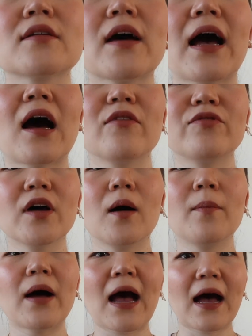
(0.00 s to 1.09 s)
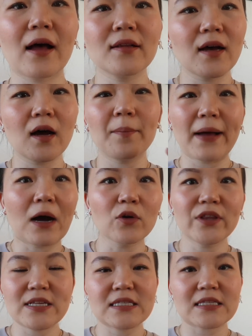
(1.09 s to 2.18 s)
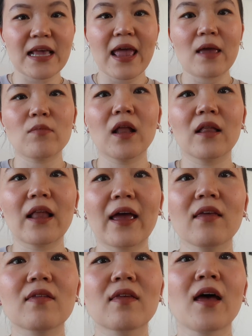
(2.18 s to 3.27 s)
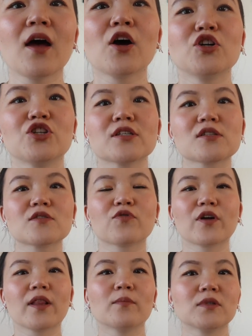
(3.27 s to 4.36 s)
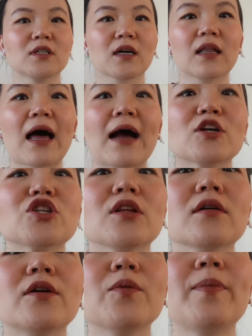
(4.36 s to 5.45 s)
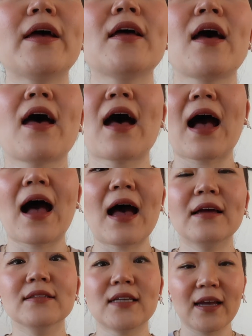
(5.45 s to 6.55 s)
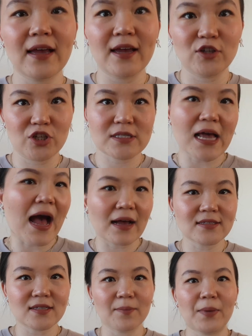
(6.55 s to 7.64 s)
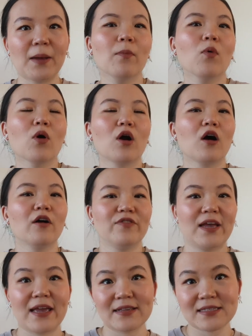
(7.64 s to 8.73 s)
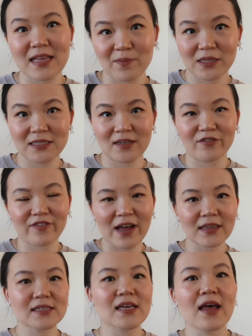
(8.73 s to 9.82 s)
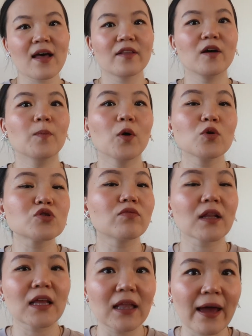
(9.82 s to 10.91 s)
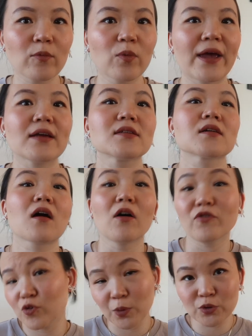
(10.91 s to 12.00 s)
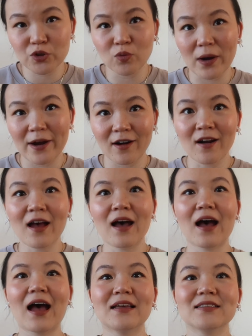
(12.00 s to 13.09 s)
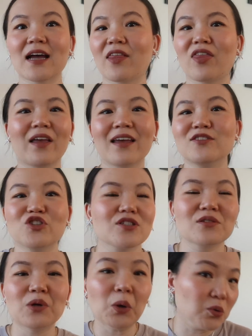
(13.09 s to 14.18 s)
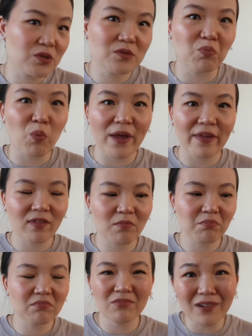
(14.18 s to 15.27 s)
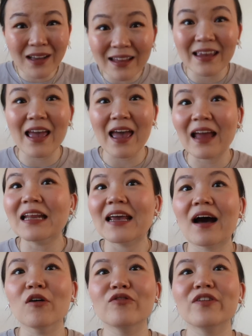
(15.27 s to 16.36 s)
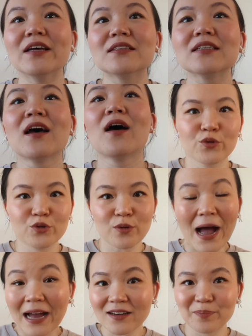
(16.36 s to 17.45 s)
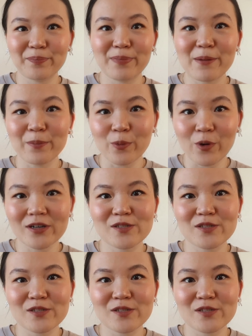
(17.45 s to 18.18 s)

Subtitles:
to have them at about the same length just for them to clash a little bit, and it just adds a bit more of a statement-y effect. They're both really lightweight, comfortable to wear, and I think it just goes with really any outfit. To add a bit more